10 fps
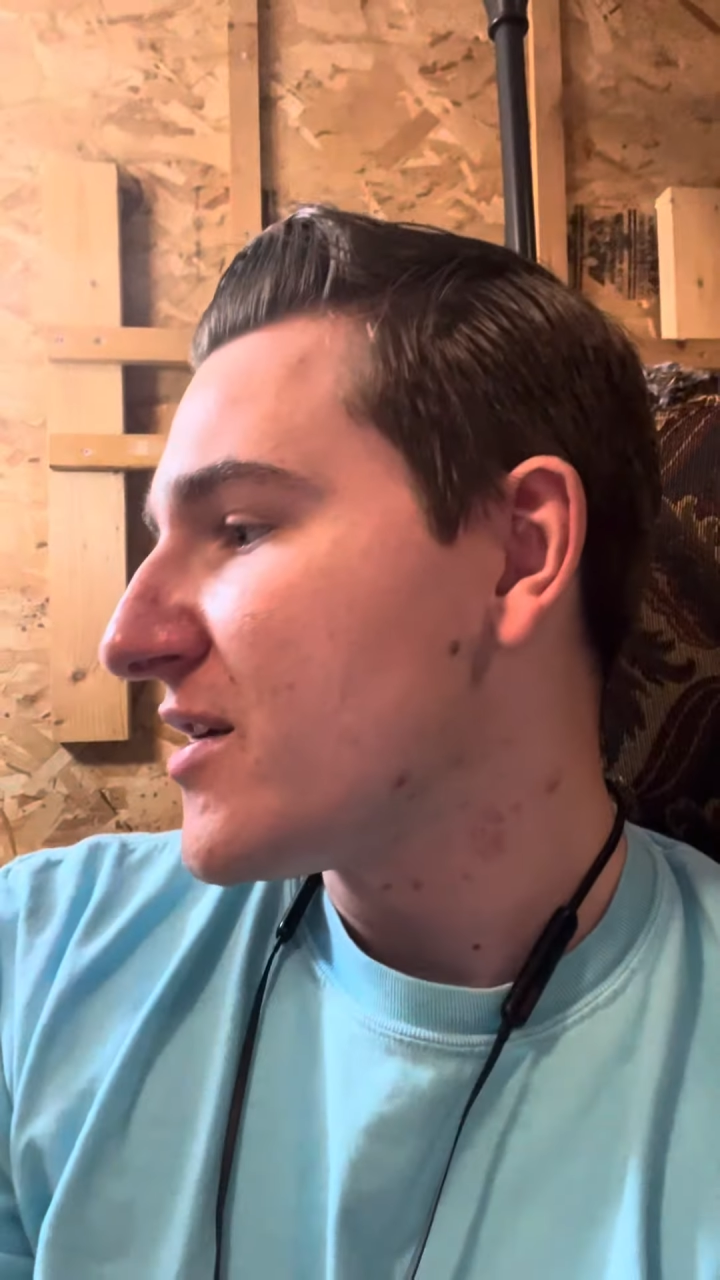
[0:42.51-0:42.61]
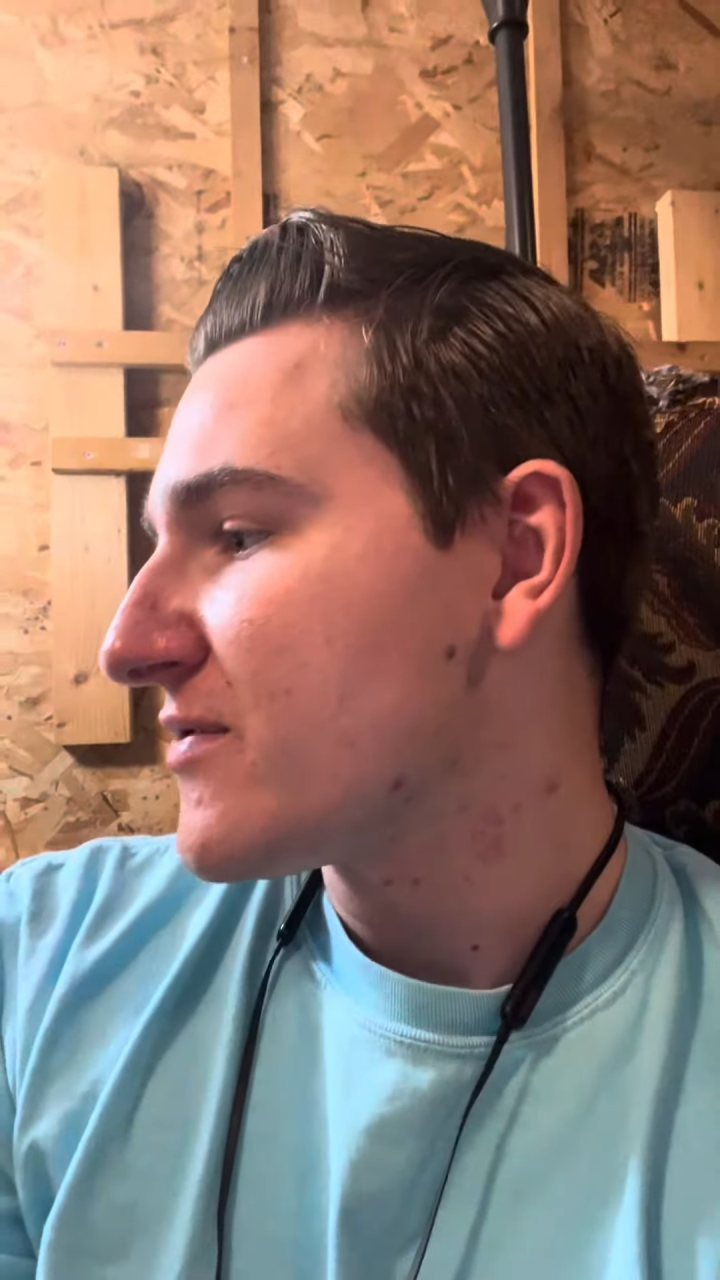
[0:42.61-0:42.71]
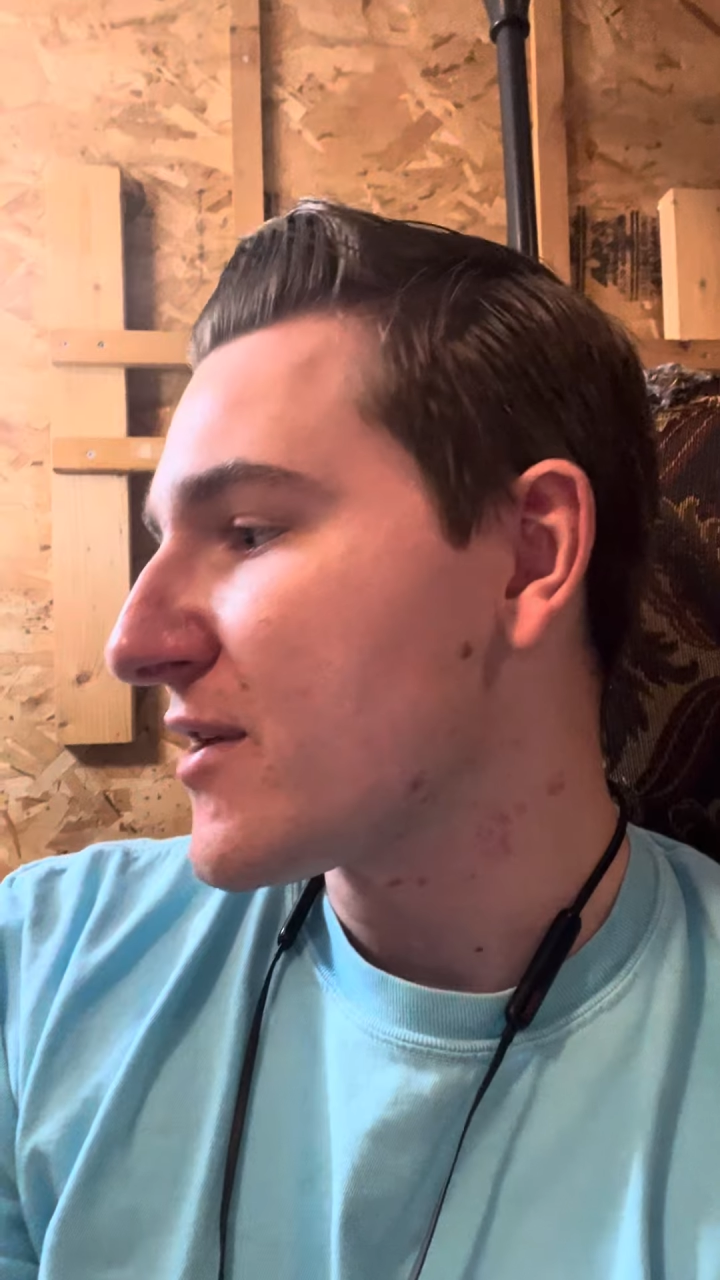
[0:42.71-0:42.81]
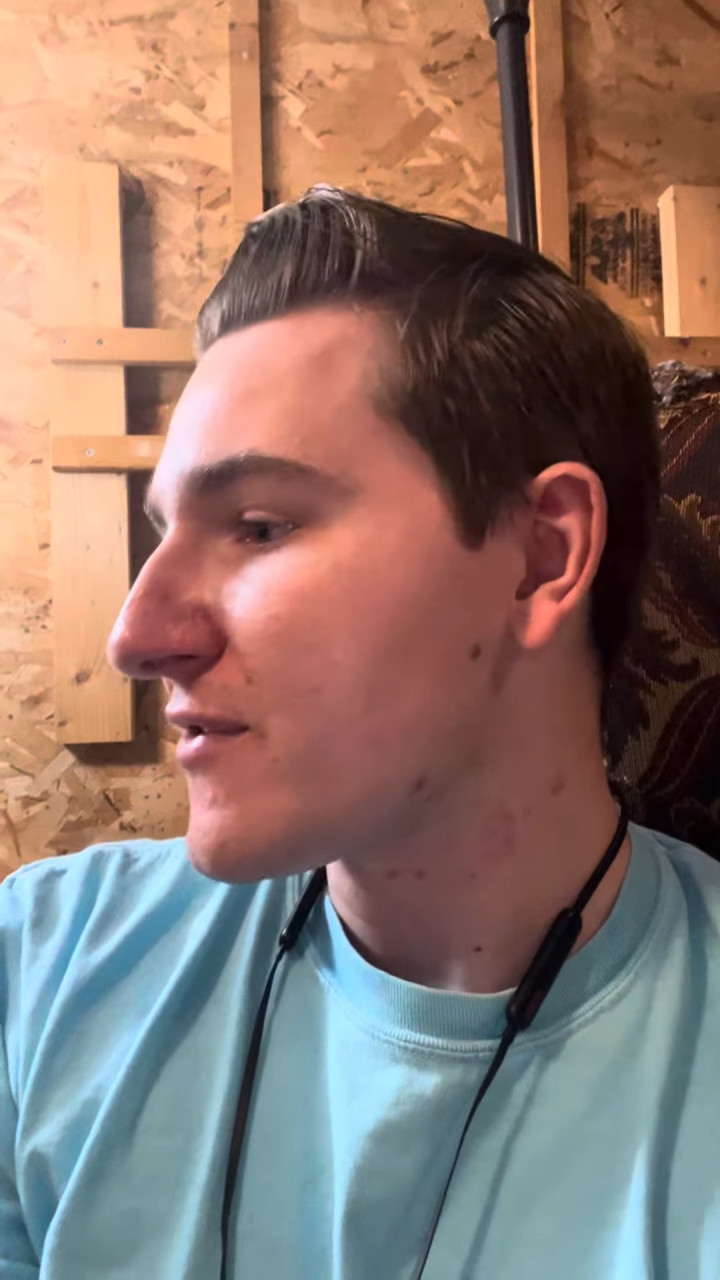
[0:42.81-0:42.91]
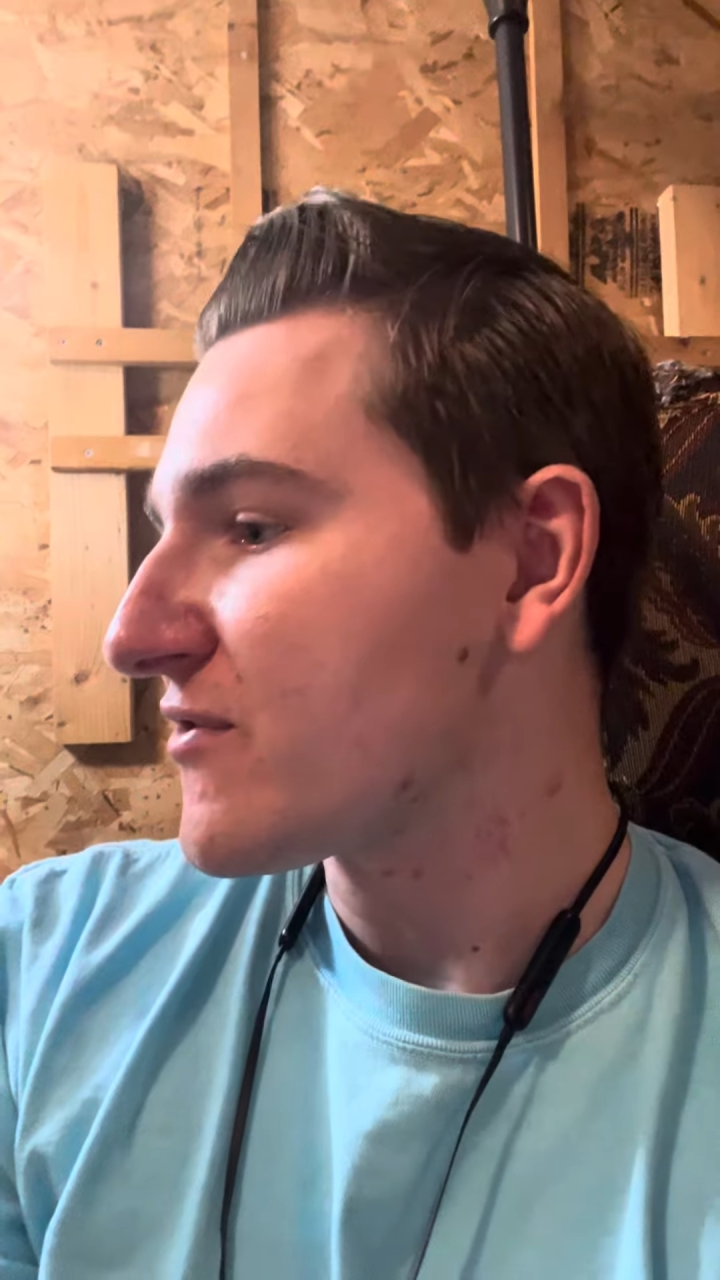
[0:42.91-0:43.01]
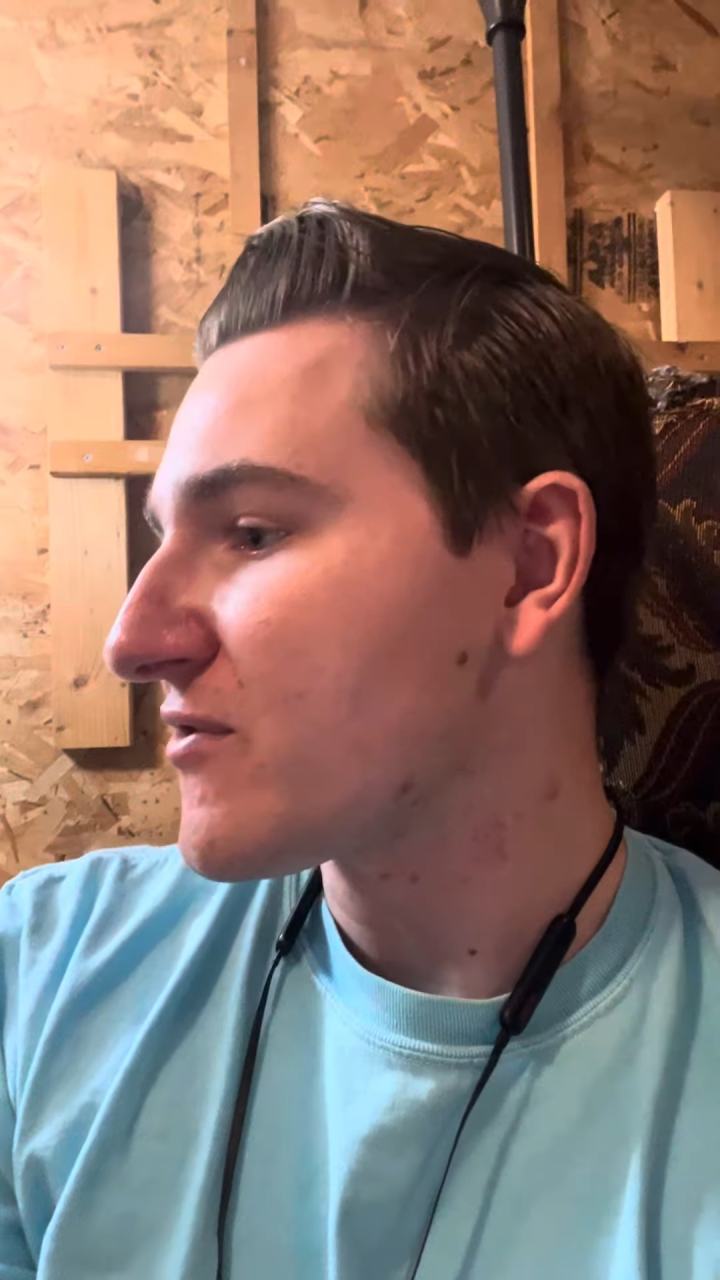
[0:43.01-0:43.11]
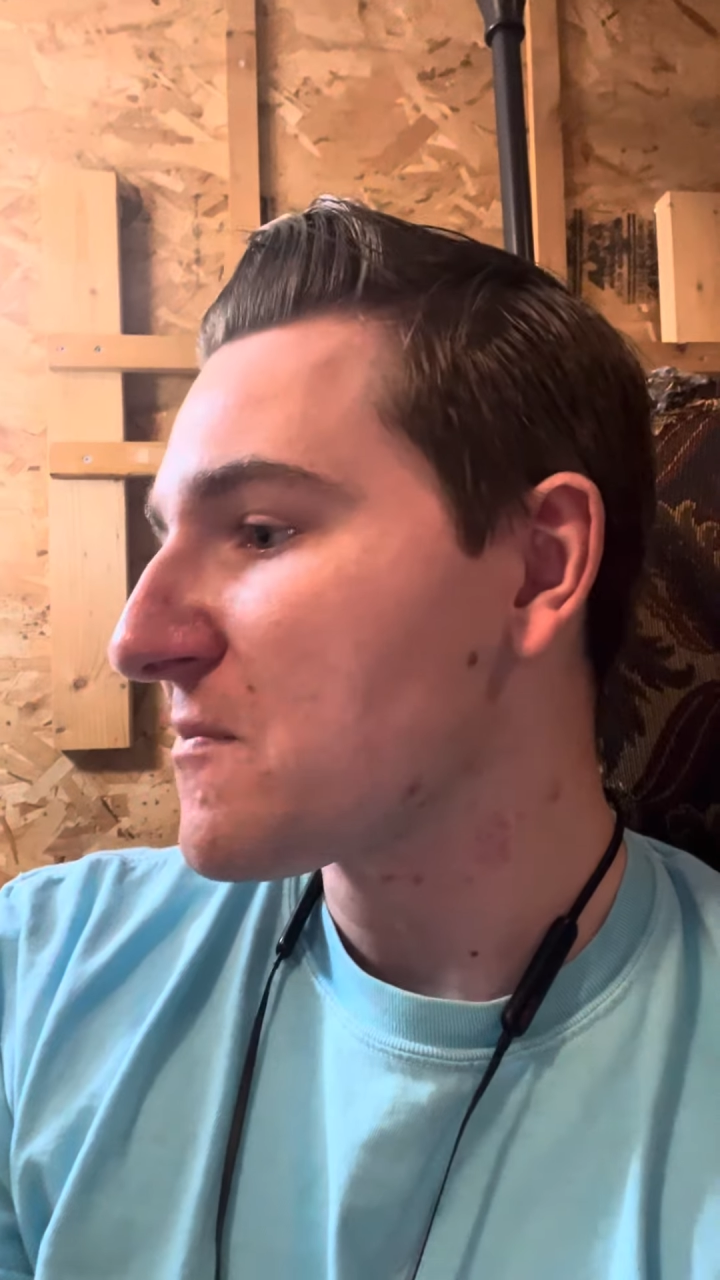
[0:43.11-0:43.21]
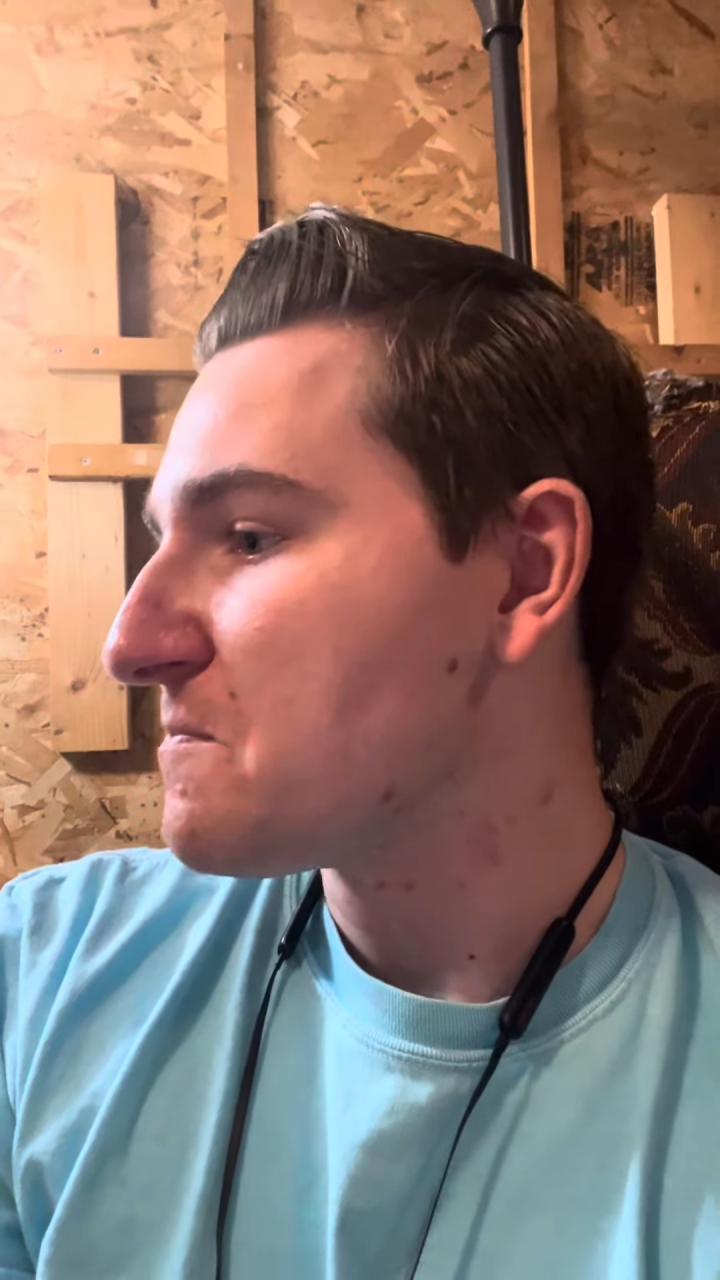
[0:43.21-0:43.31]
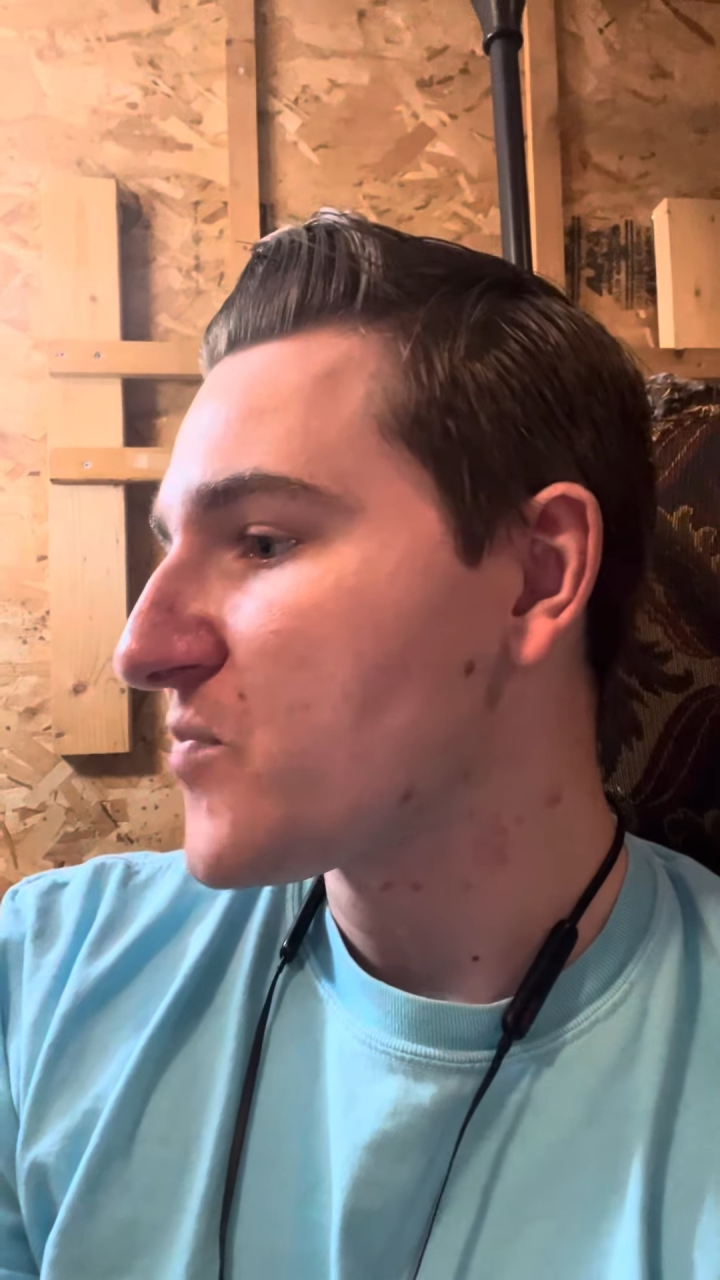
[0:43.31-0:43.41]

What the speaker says: this